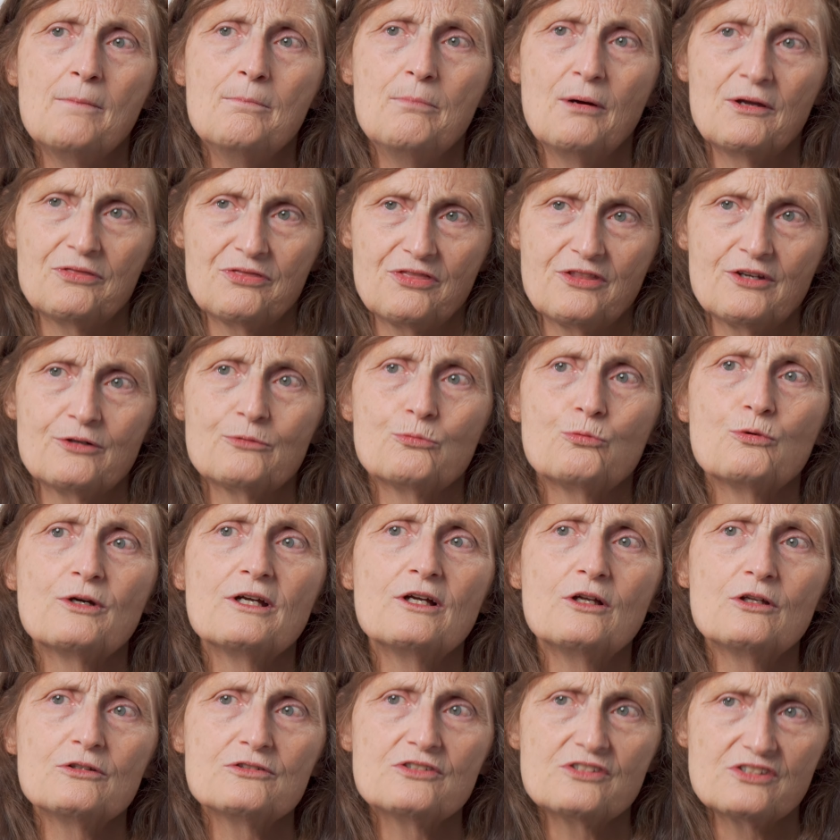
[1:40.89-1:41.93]
but there
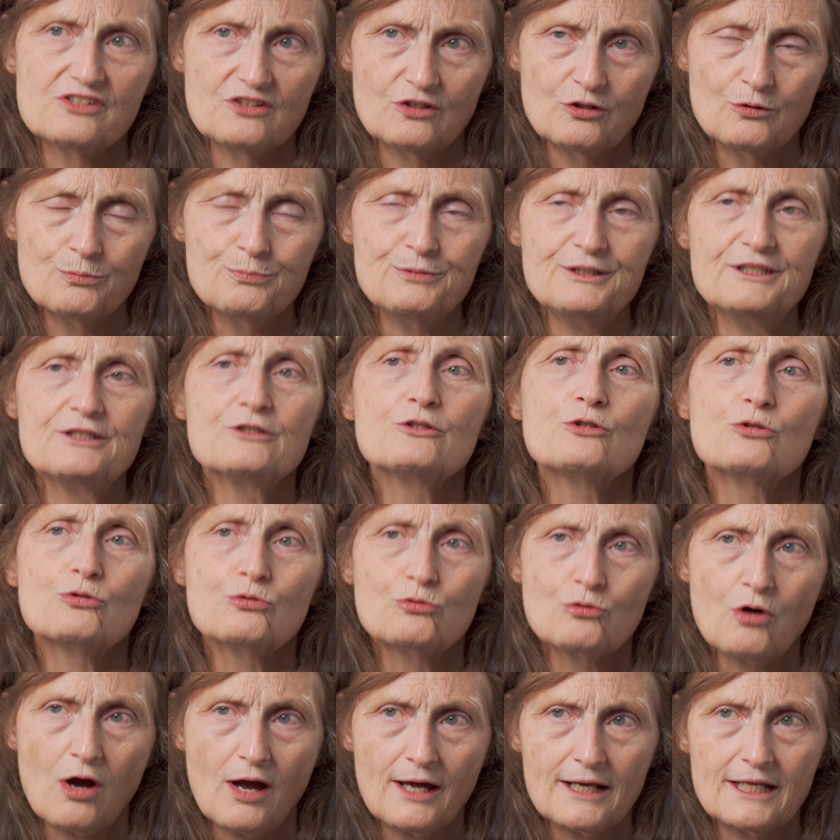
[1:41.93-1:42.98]
will still be
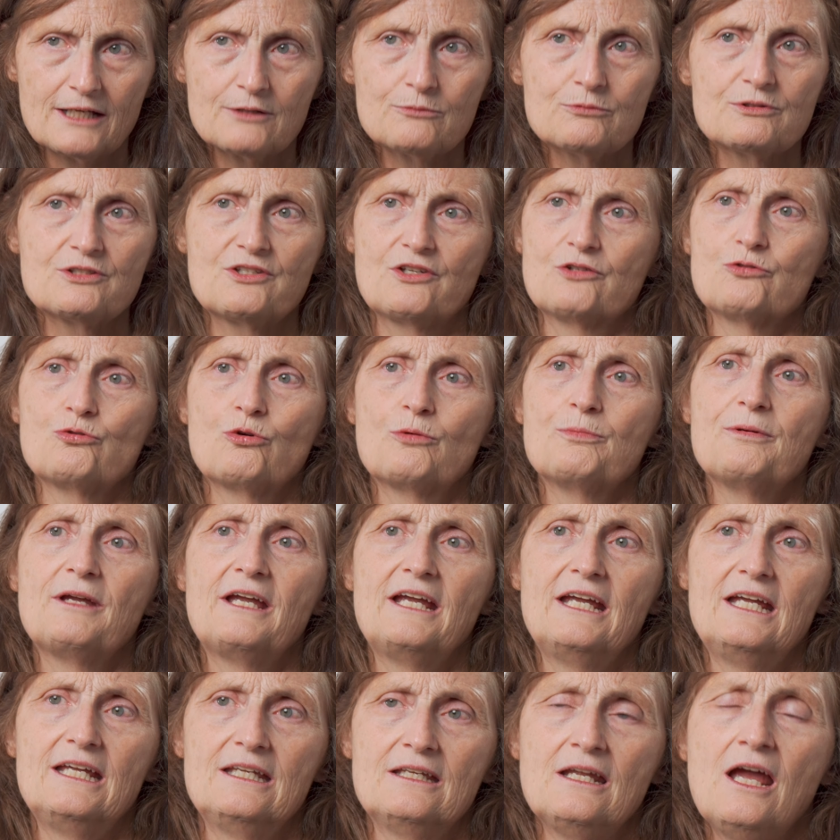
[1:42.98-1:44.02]
chronic residual
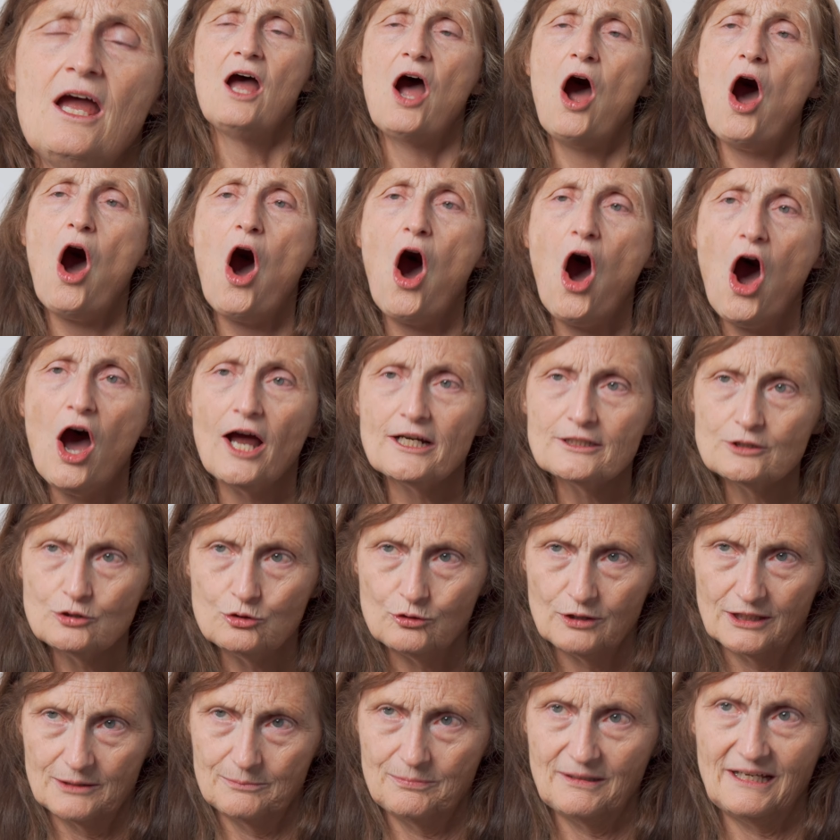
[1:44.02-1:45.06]
pain,
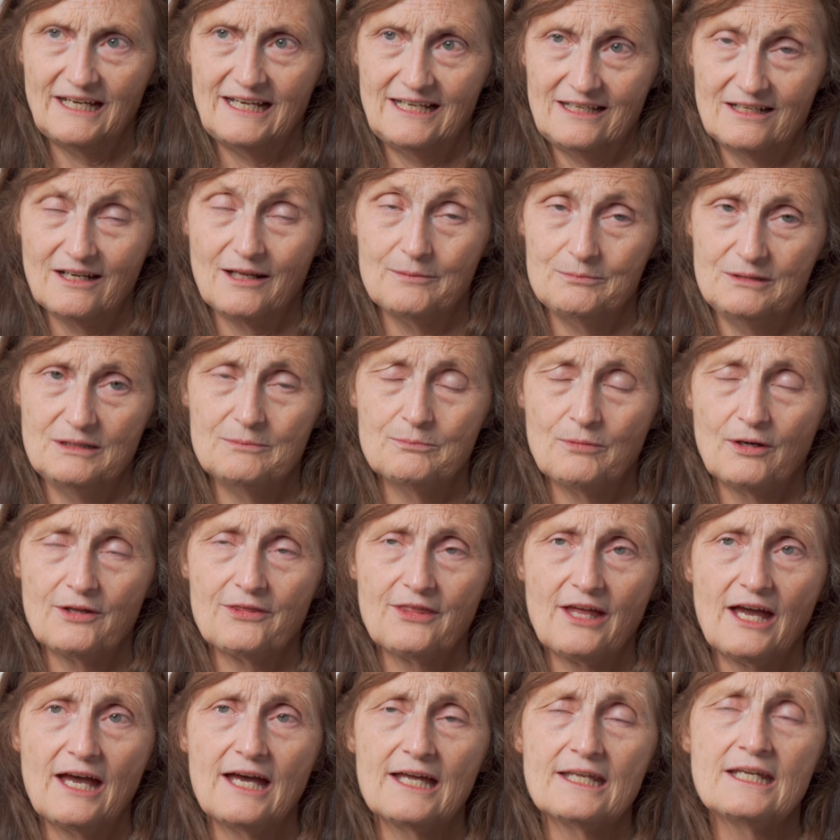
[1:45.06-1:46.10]
ongoing pain, I mean by
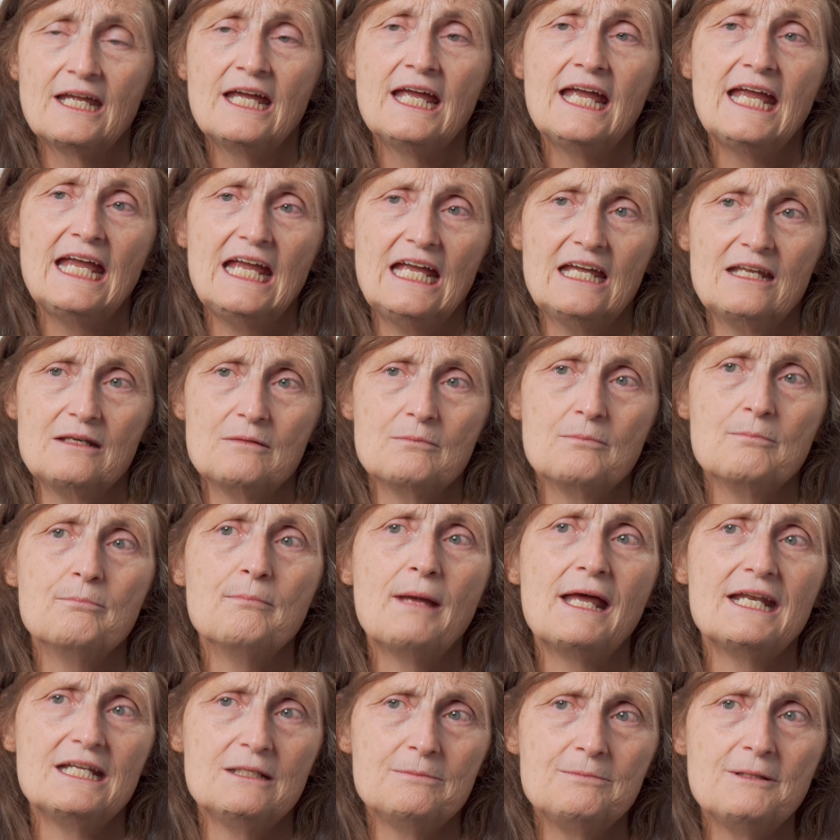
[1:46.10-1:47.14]
that, in
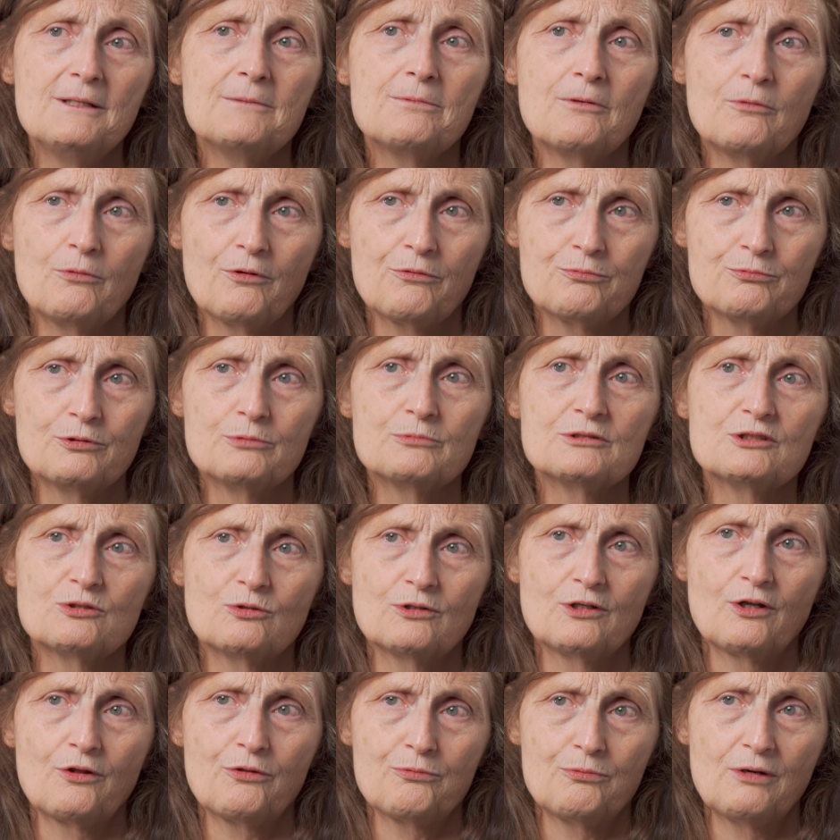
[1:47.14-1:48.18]
many people with
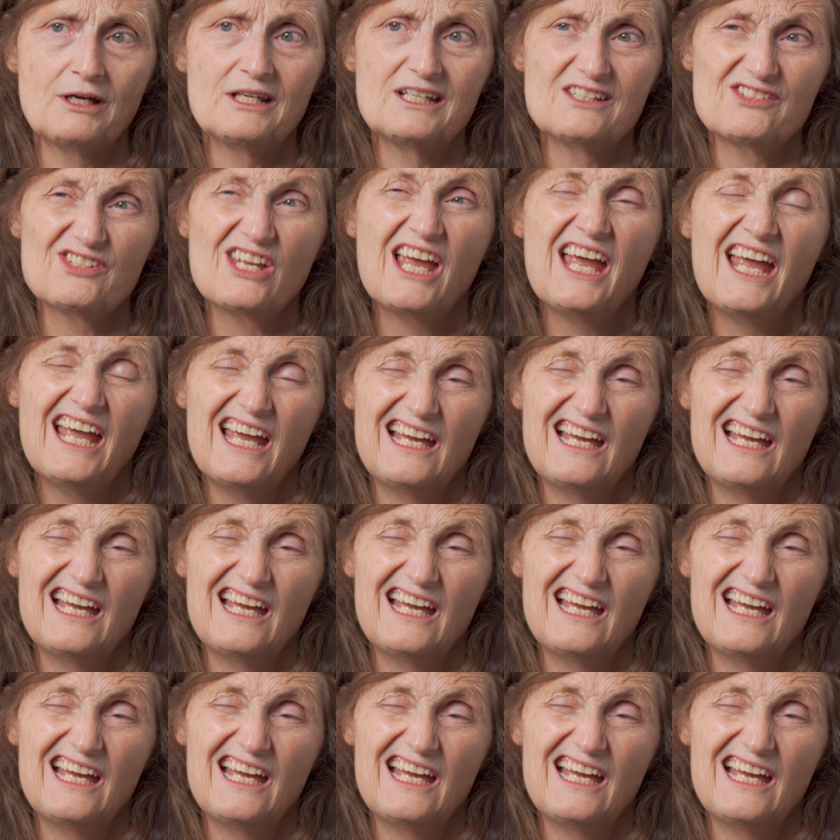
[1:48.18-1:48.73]
rheumatoid arthritis.